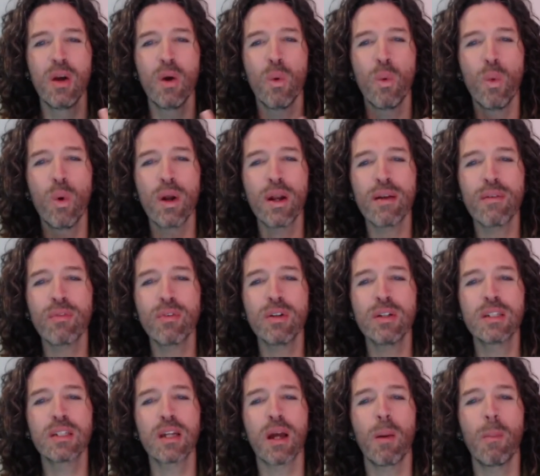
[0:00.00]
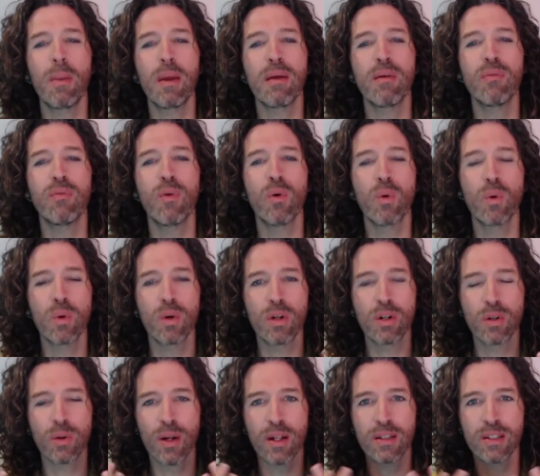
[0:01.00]
whatever is coming
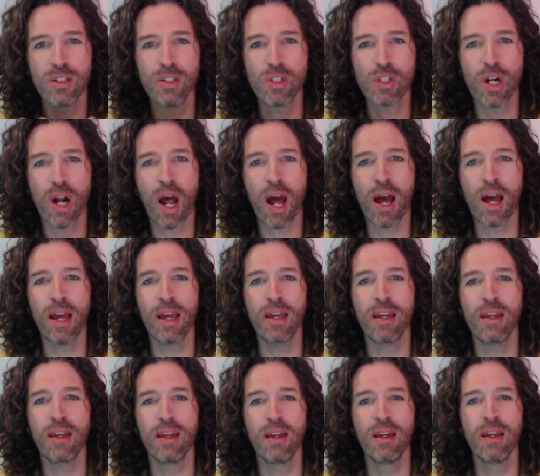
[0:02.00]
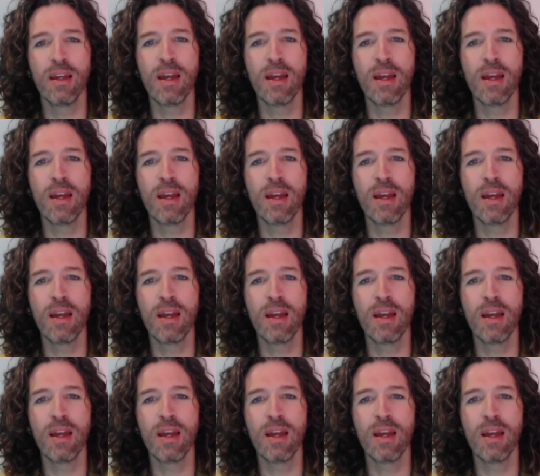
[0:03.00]
forward around the dry